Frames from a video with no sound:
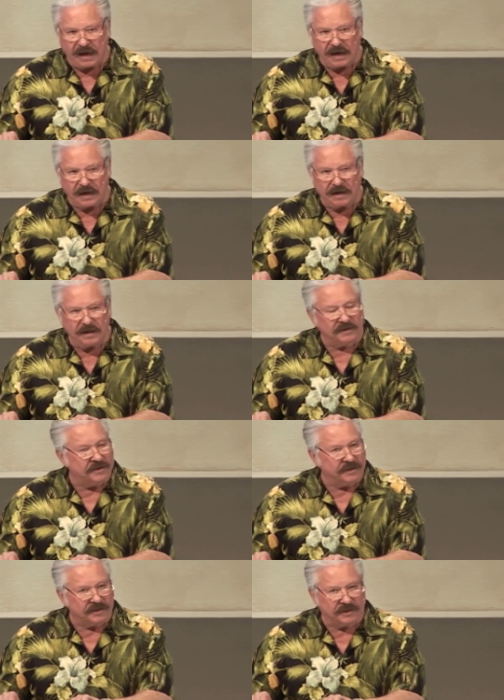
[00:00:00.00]
Ain,
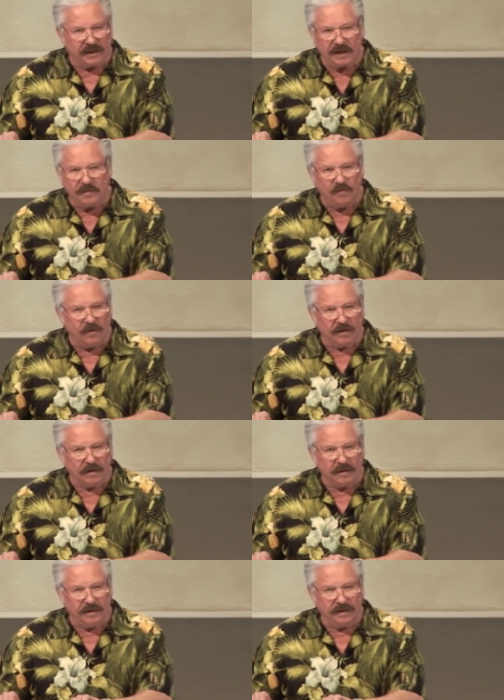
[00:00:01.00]
it's the same
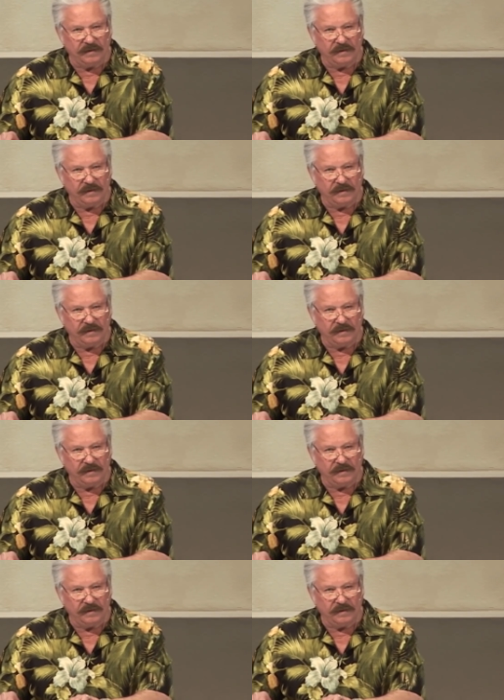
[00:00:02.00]
word.